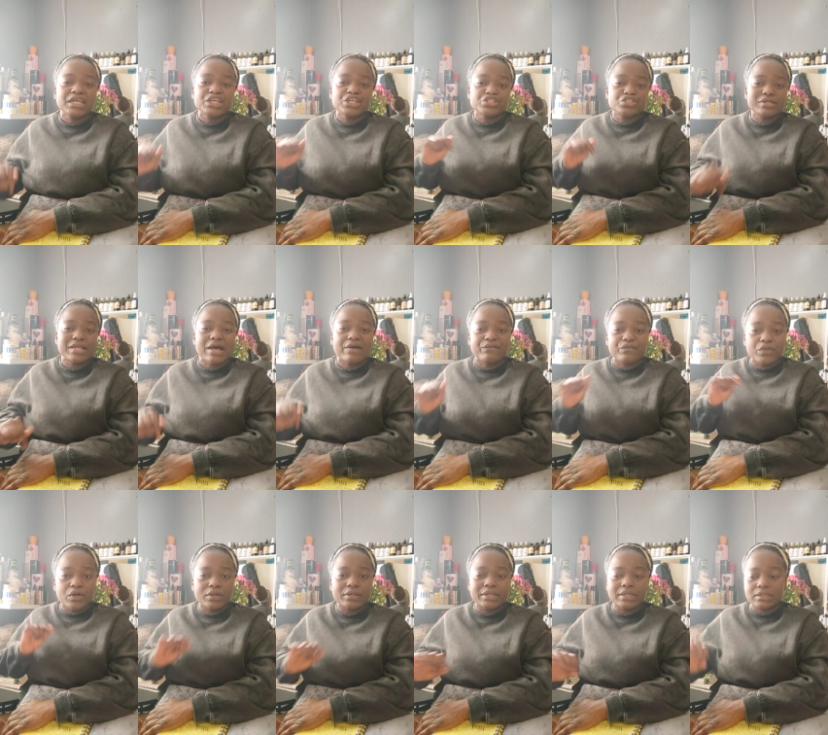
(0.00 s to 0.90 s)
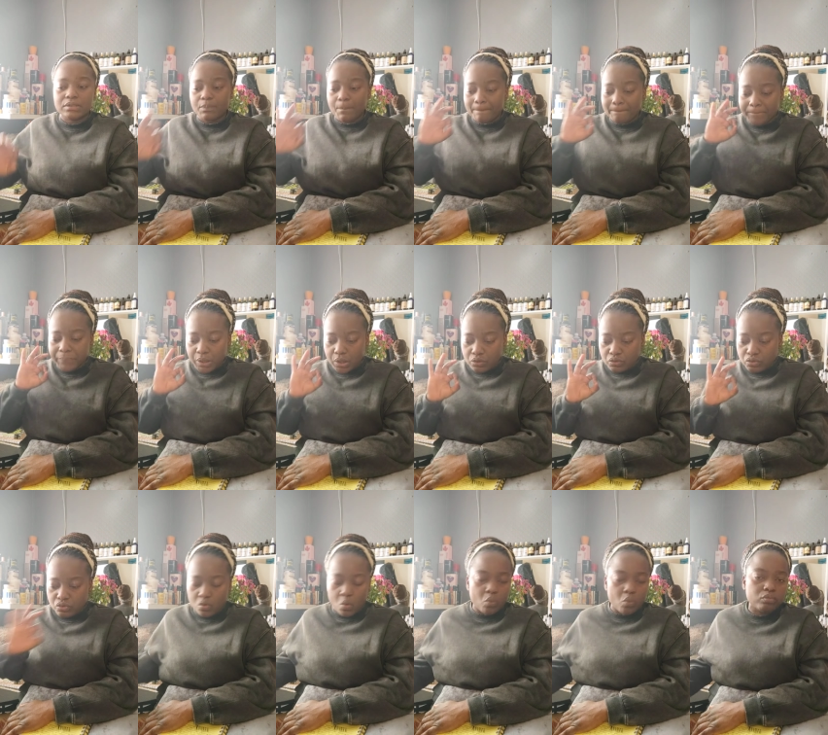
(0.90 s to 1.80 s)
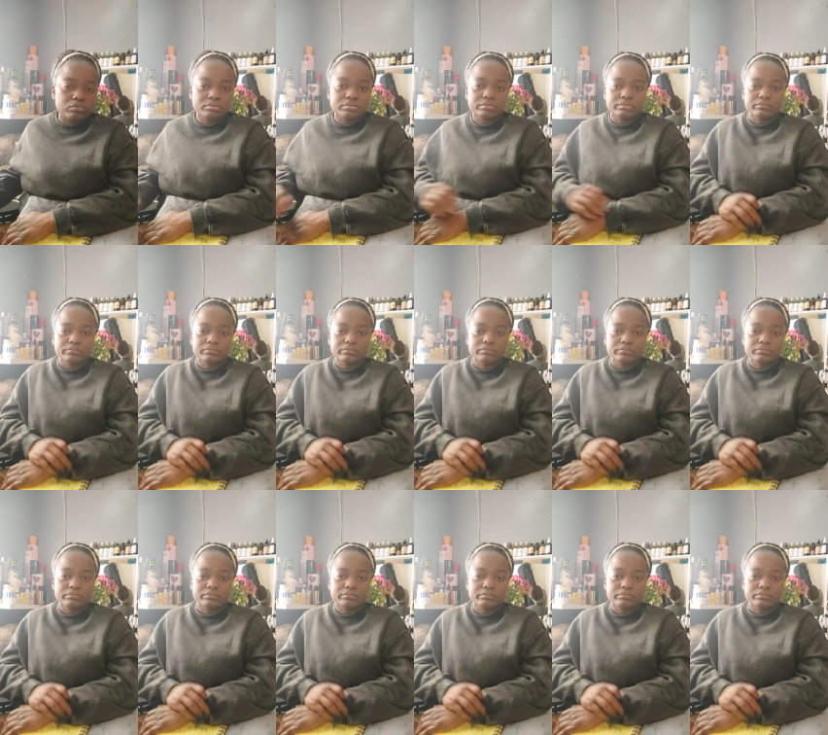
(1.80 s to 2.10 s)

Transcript: he should have done it pronto.